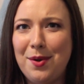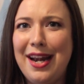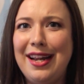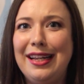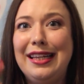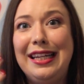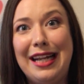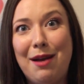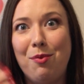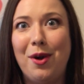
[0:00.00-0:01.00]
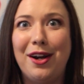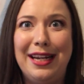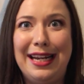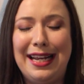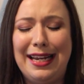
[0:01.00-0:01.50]
it and clean up where
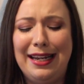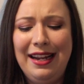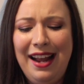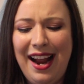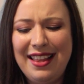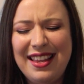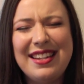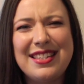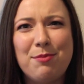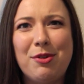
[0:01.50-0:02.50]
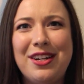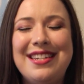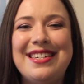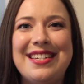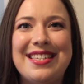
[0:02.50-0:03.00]
needed, I think it's a pretty
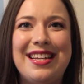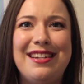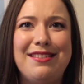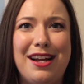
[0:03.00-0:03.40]
decent